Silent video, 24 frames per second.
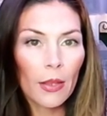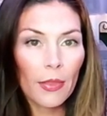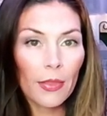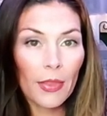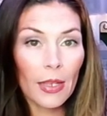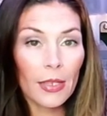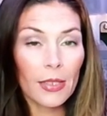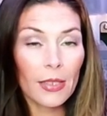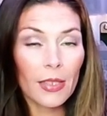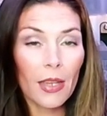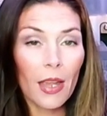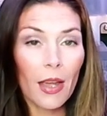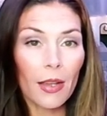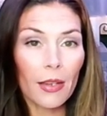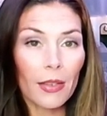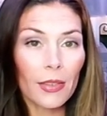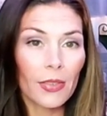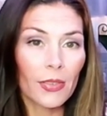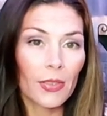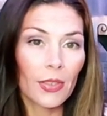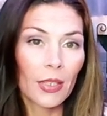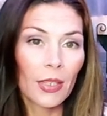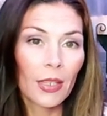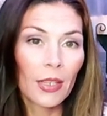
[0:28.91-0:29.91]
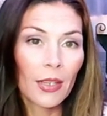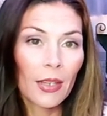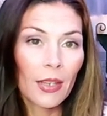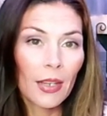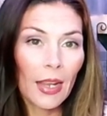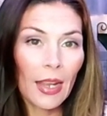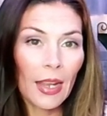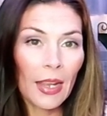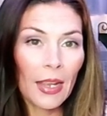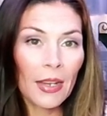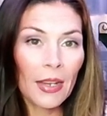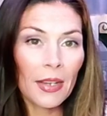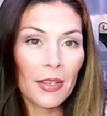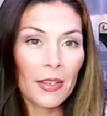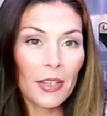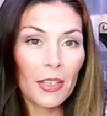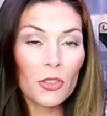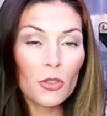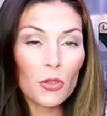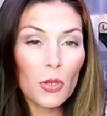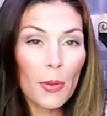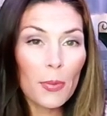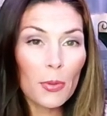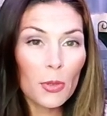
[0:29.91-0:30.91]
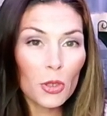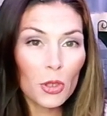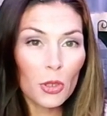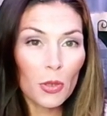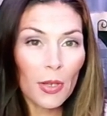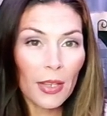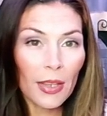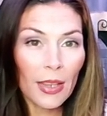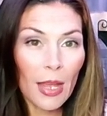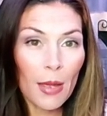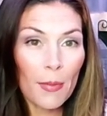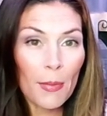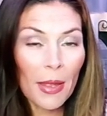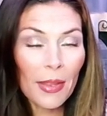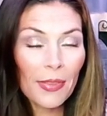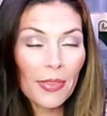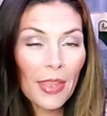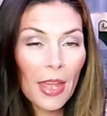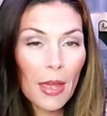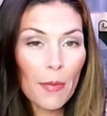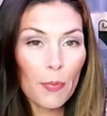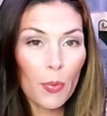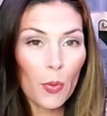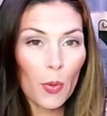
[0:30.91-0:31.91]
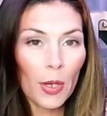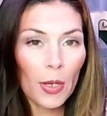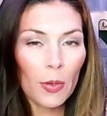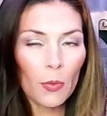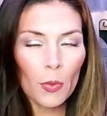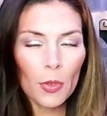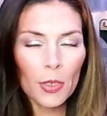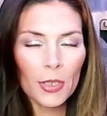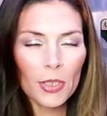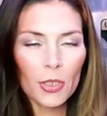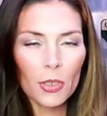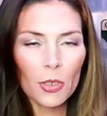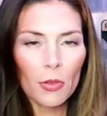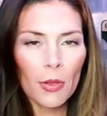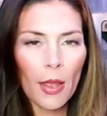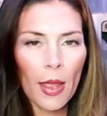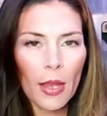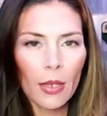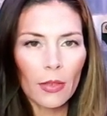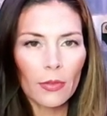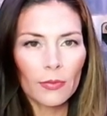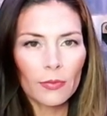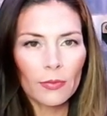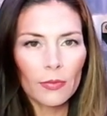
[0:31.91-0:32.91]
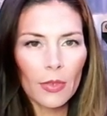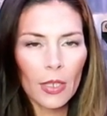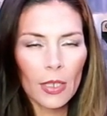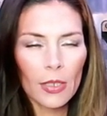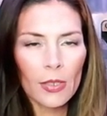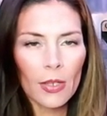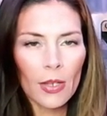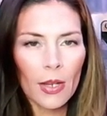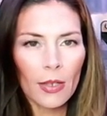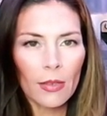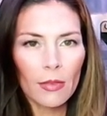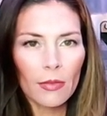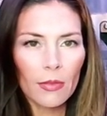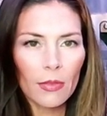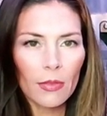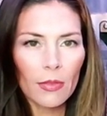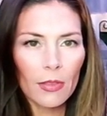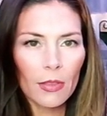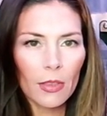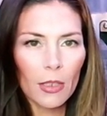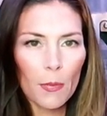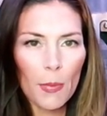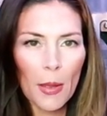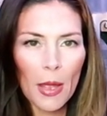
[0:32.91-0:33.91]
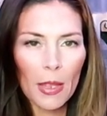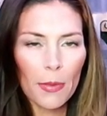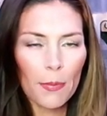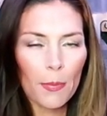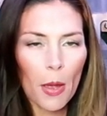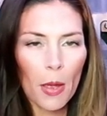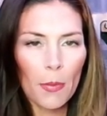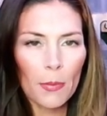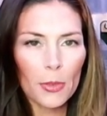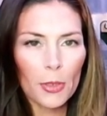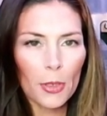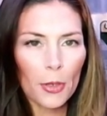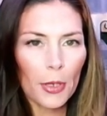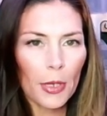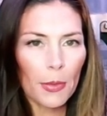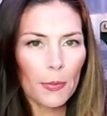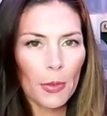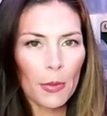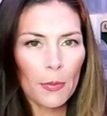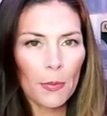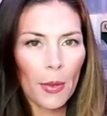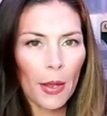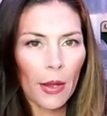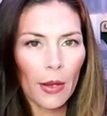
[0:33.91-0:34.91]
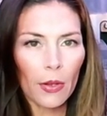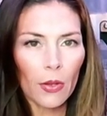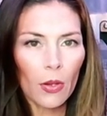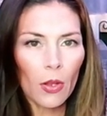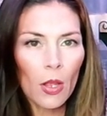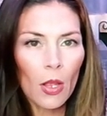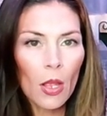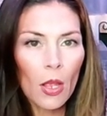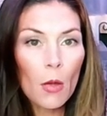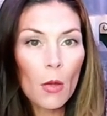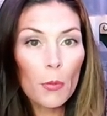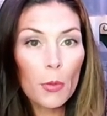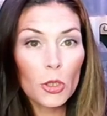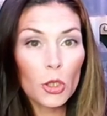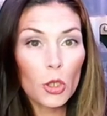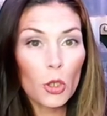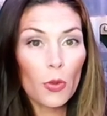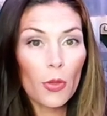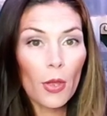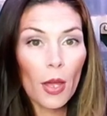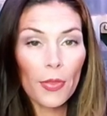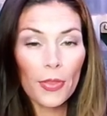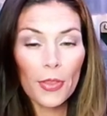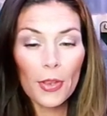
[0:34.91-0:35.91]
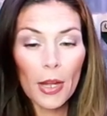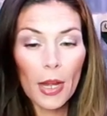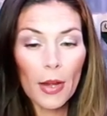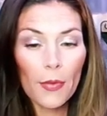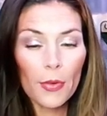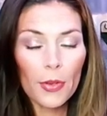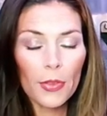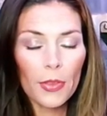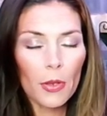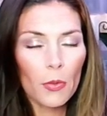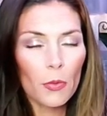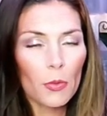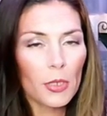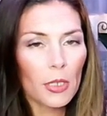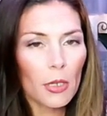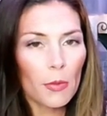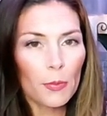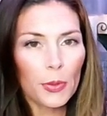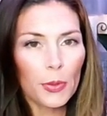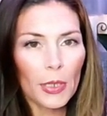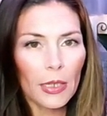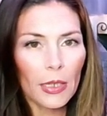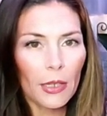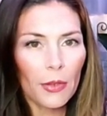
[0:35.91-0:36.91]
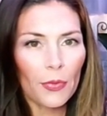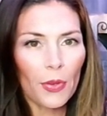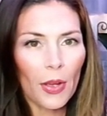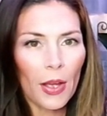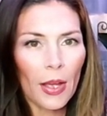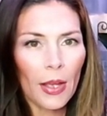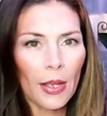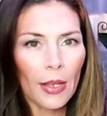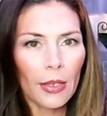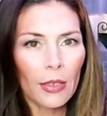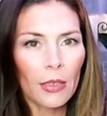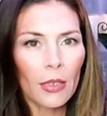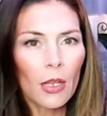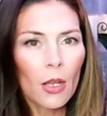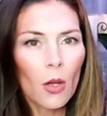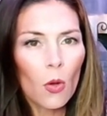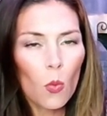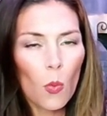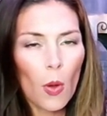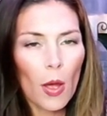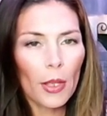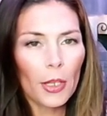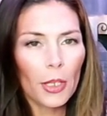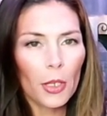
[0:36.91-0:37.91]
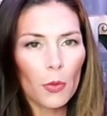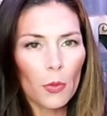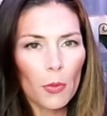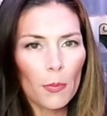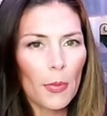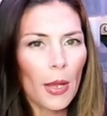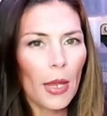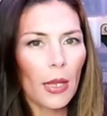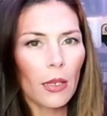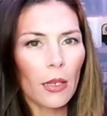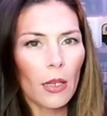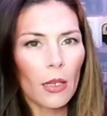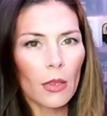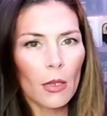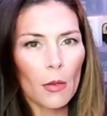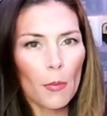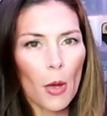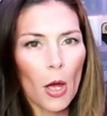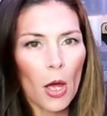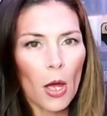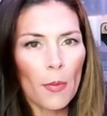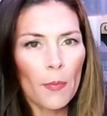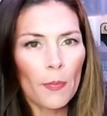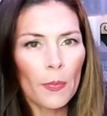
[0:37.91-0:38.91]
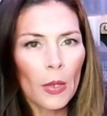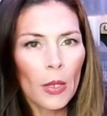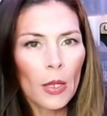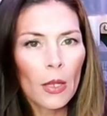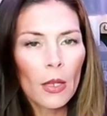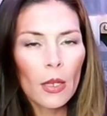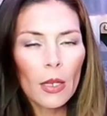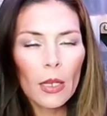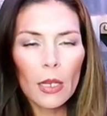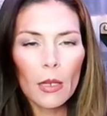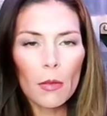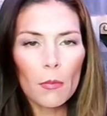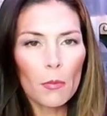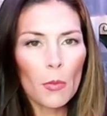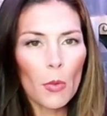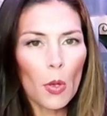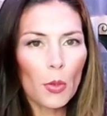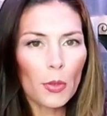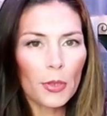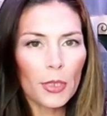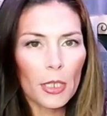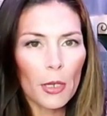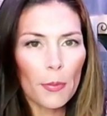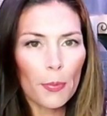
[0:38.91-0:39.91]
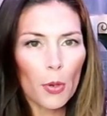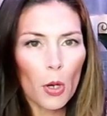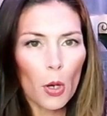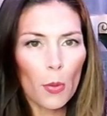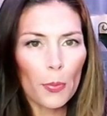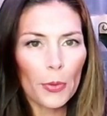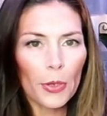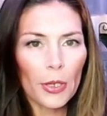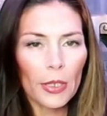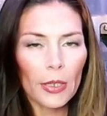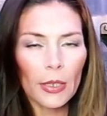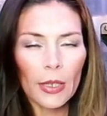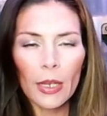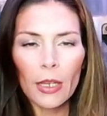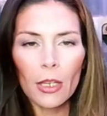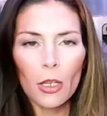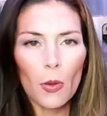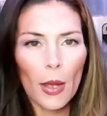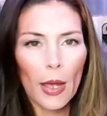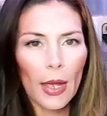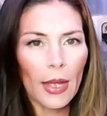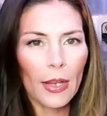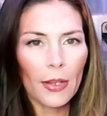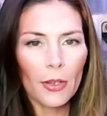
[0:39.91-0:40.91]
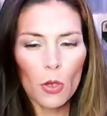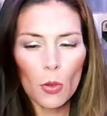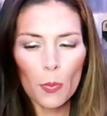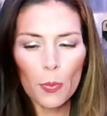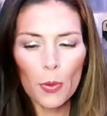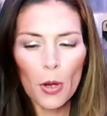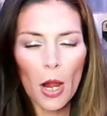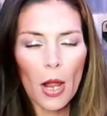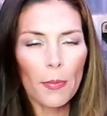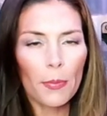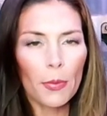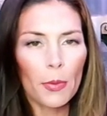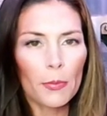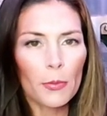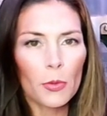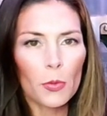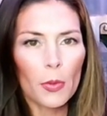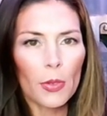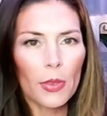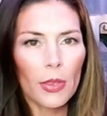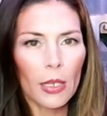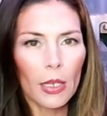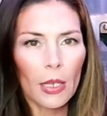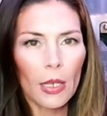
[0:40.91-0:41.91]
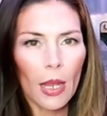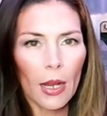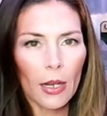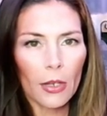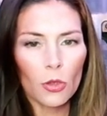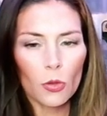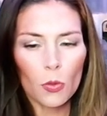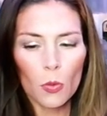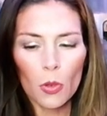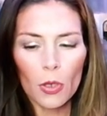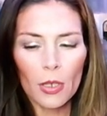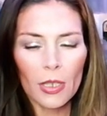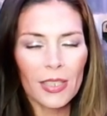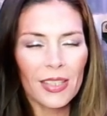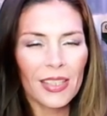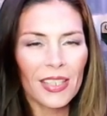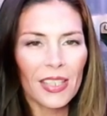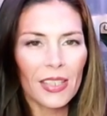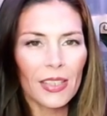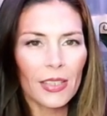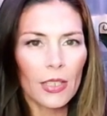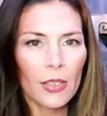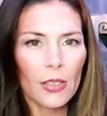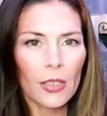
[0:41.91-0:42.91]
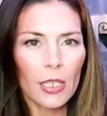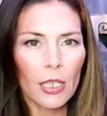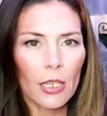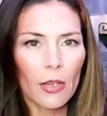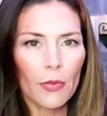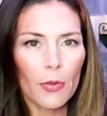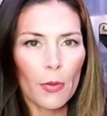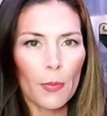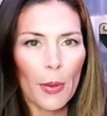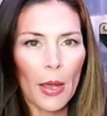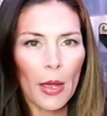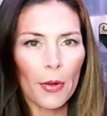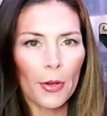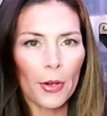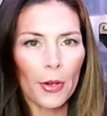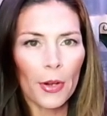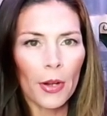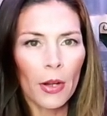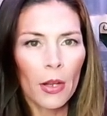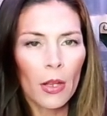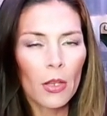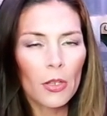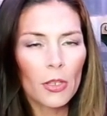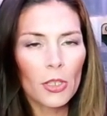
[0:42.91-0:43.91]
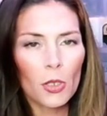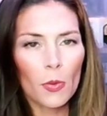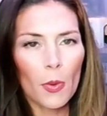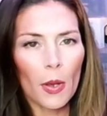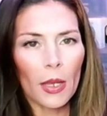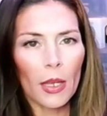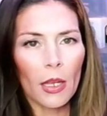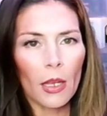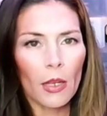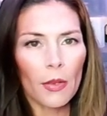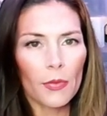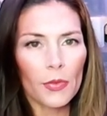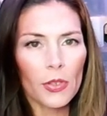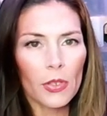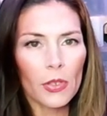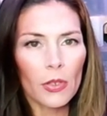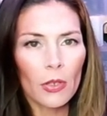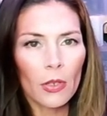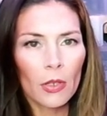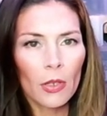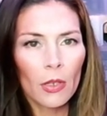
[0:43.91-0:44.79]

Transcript: That sucks. And troubleshooting them at that point, well, it's too late, isn't it? The bath bomb has already been made. But you thought that everything was completely fine while you were making the bomb. It molded appropriately. You had no problems with the actual consistency of the powder. So what gives?